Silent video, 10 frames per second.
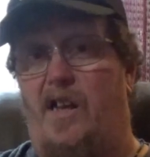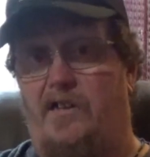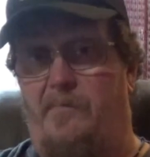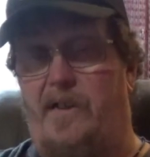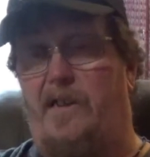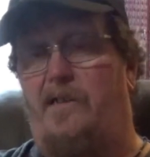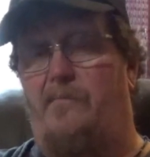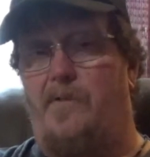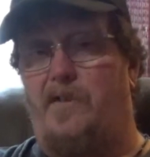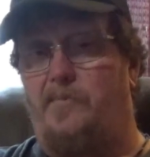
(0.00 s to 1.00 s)
to make it a
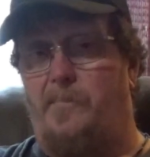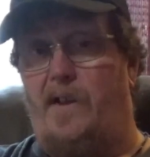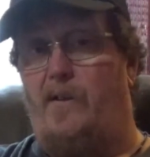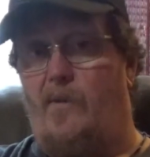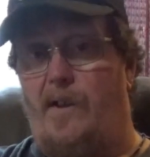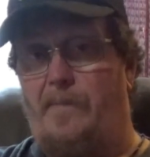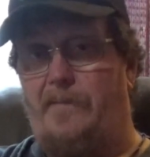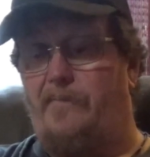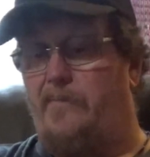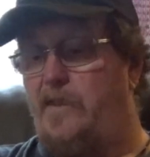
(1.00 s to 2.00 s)
much better weapon.
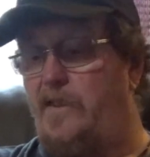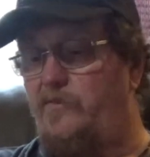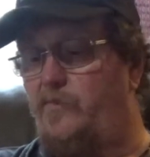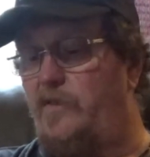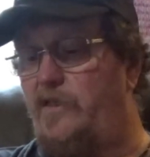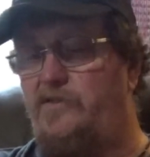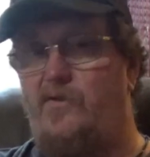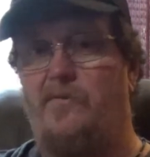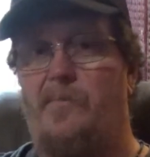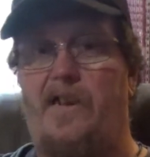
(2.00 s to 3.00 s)
This one is
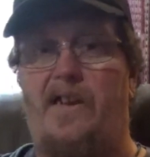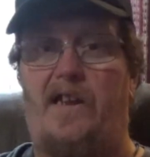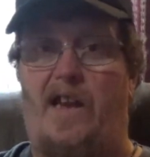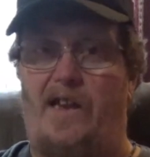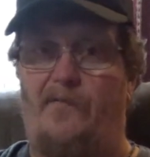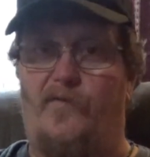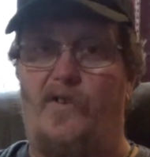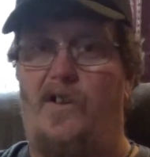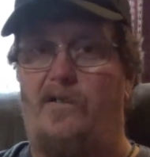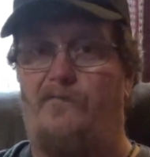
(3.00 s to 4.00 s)
going to be a
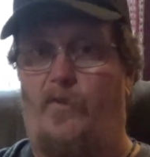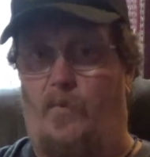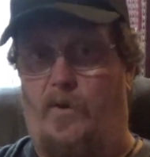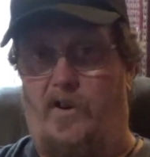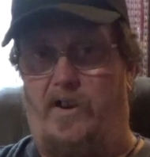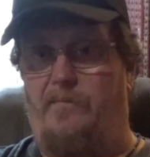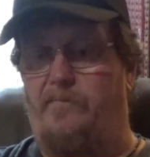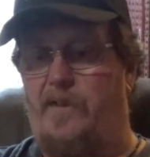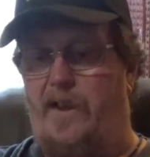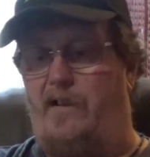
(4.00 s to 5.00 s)
front foregrip.
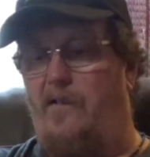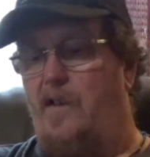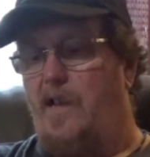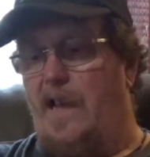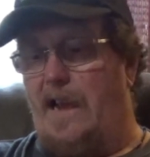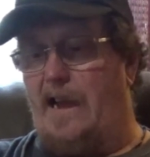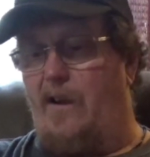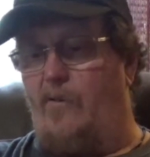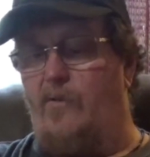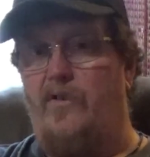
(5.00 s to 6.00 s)
Now, I
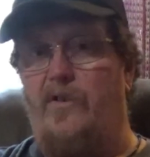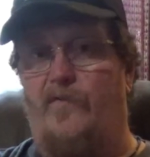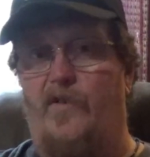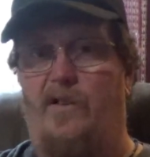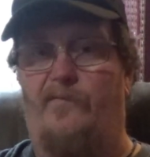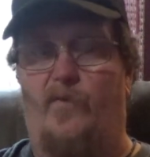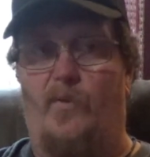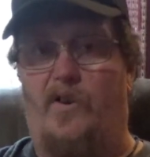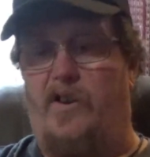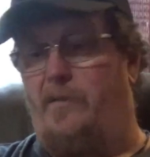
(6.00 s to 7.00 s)
ordered a front
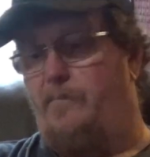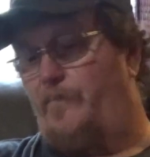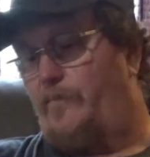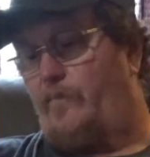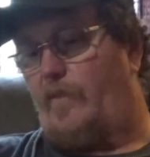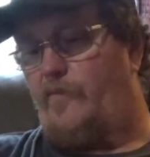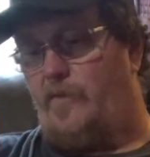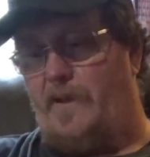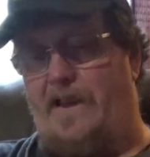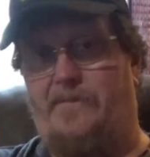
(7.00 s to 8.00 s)
foregrip
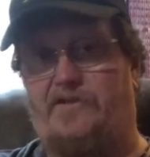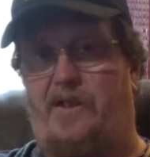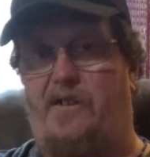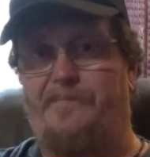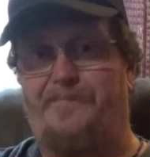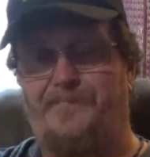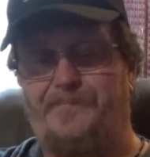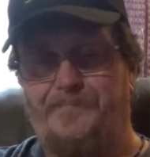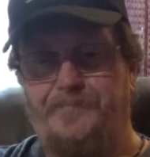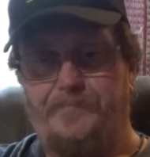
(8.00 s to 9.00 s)
from Amazon.
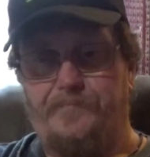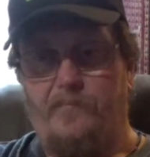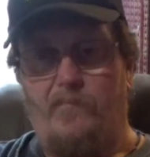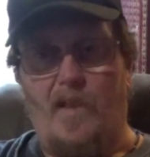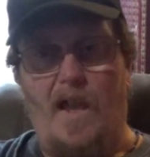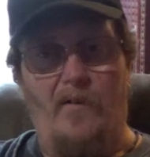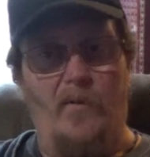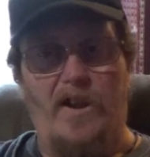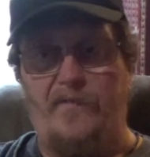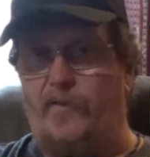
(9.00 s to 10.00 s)
I
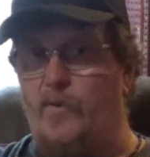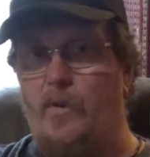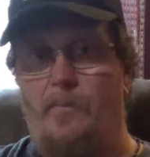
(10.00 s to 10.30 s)
read through a